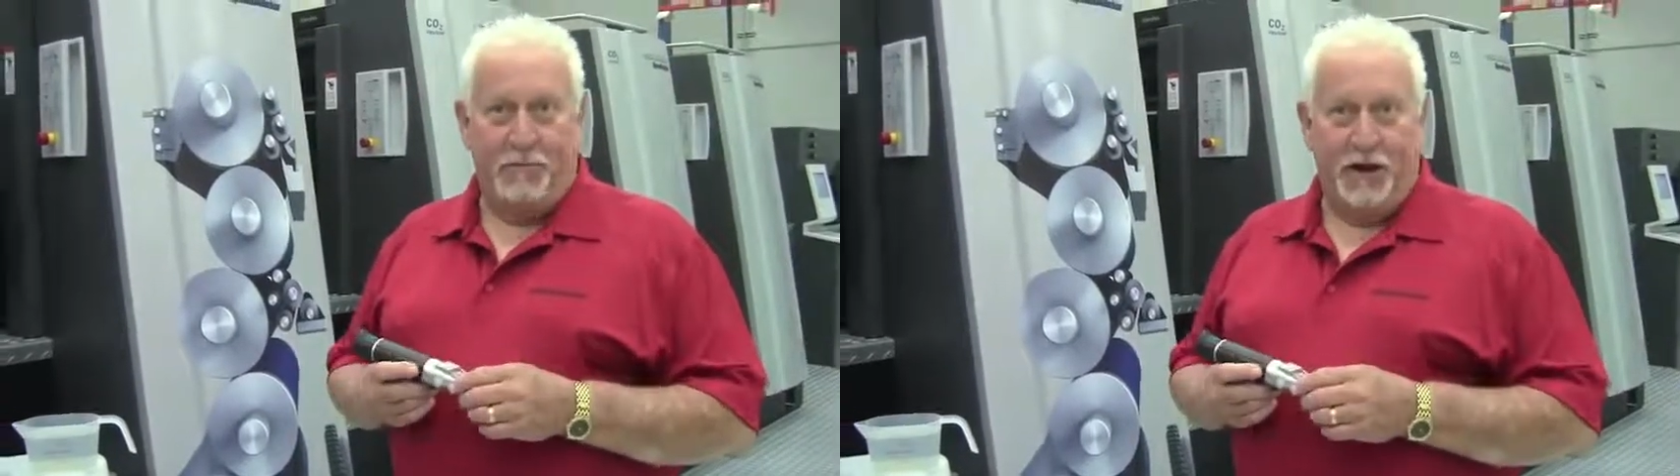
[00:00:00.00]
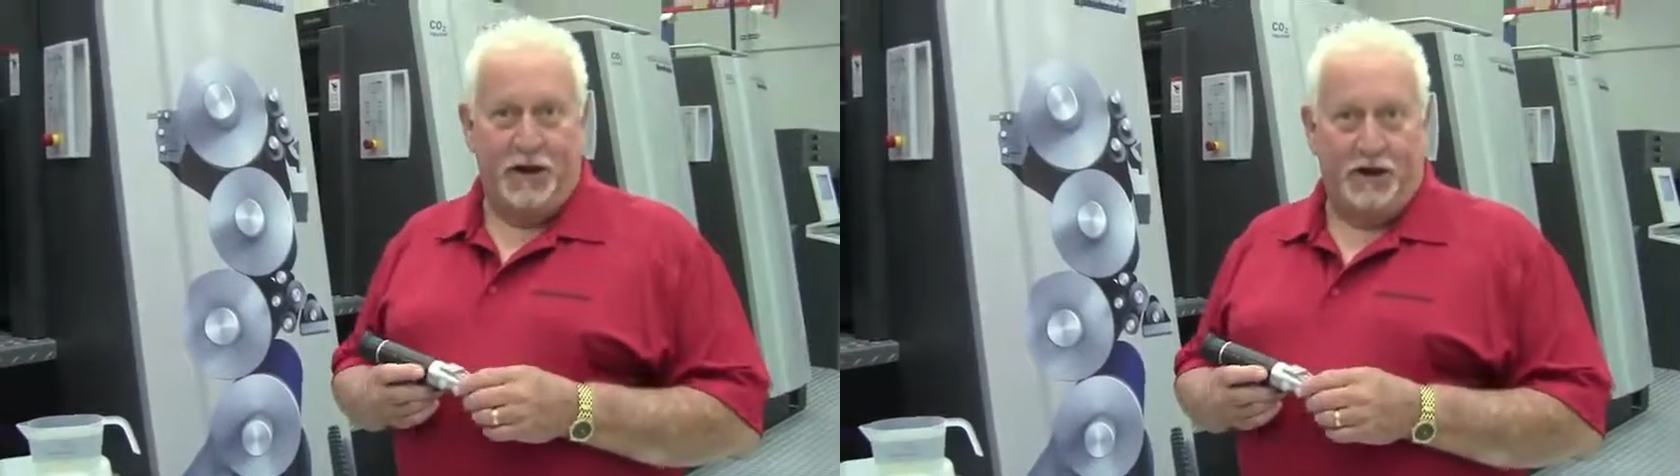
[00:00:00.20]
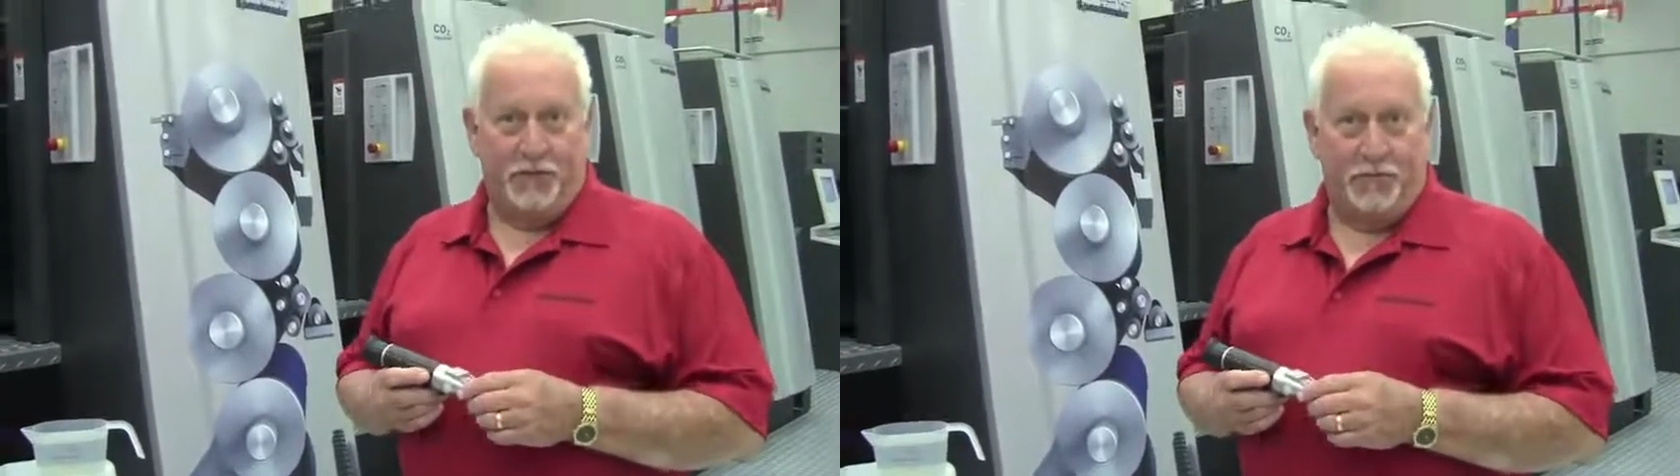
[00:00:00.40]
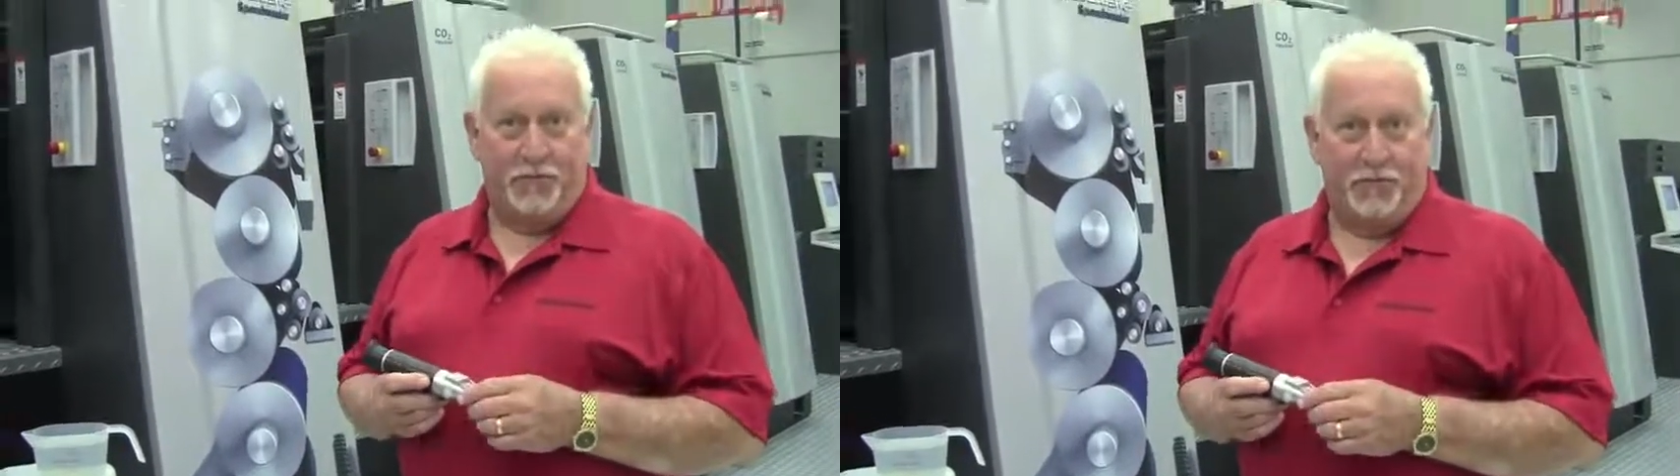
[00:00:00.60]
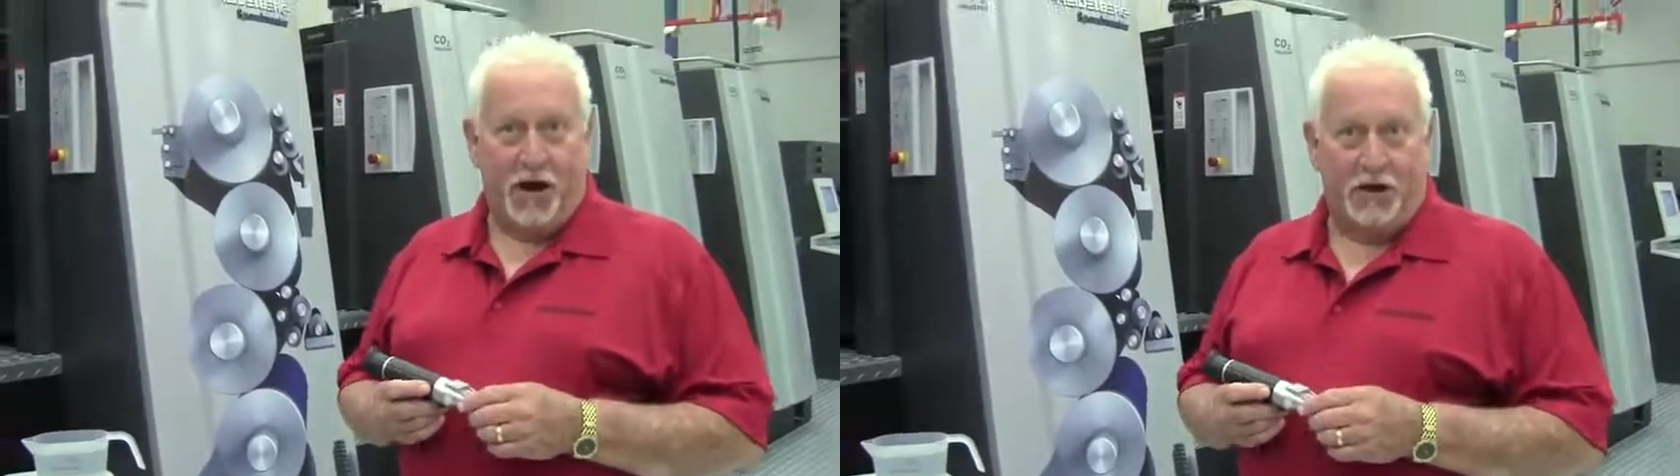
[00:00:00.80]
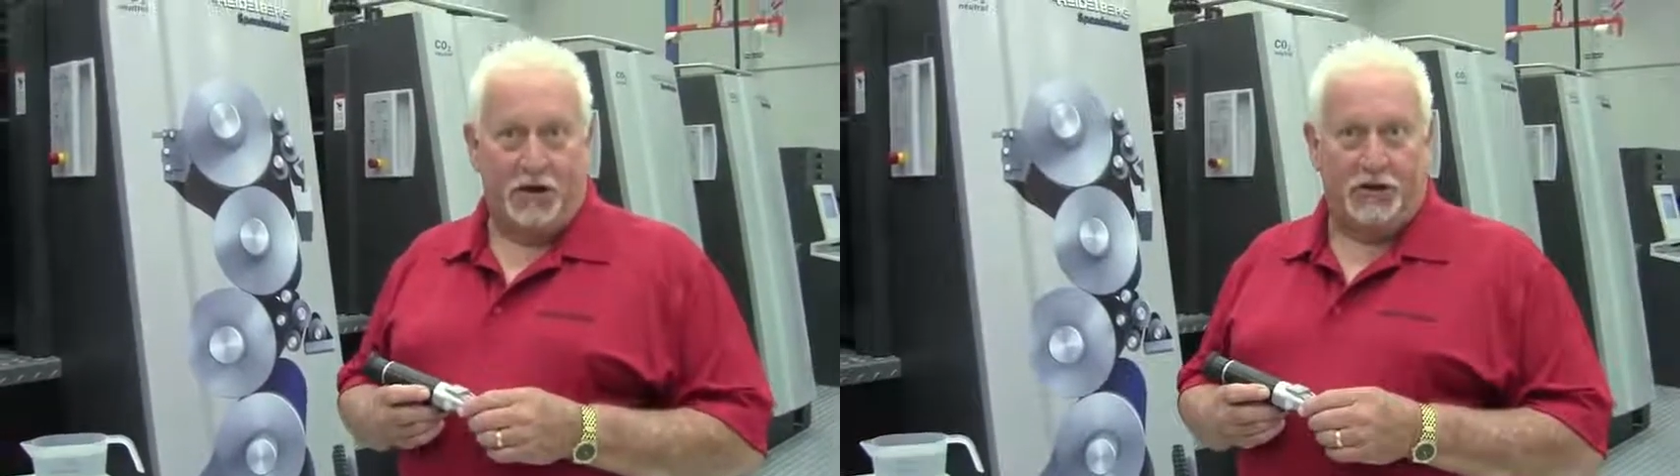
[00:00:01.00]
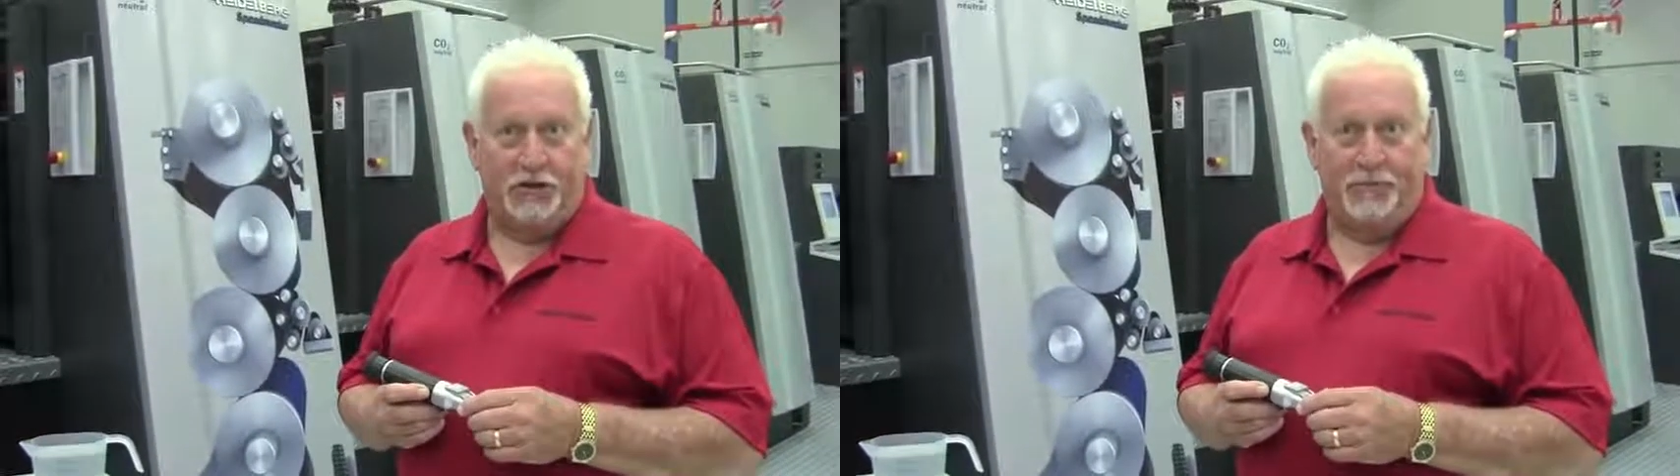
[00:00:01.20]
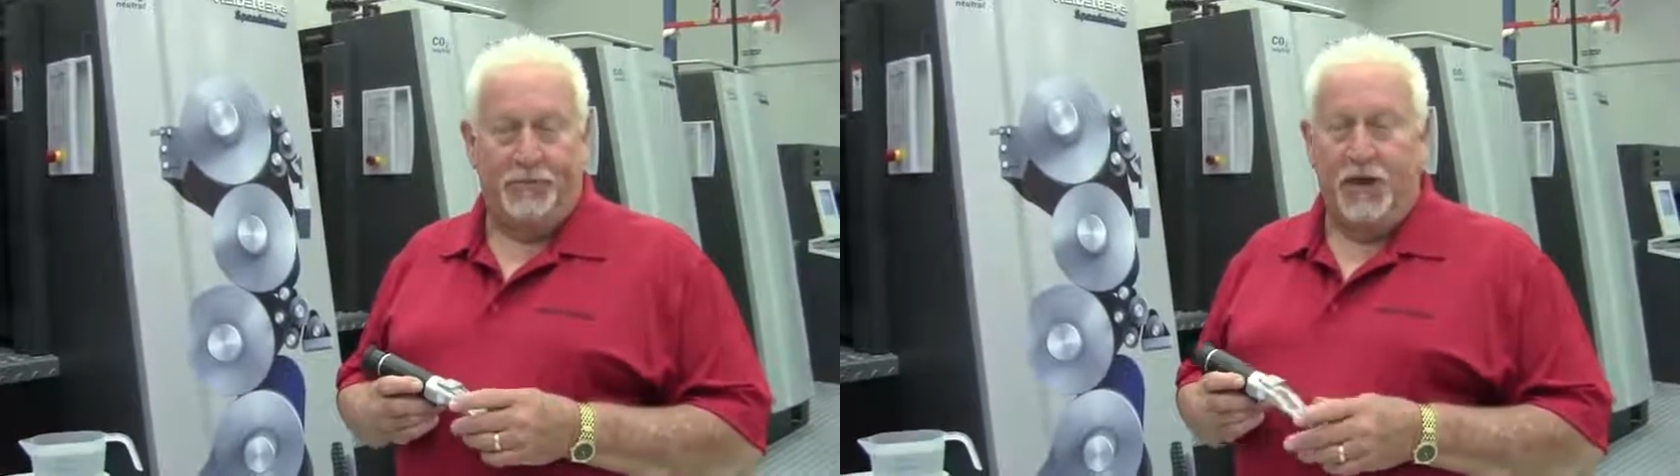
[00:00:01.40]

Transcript: many other products.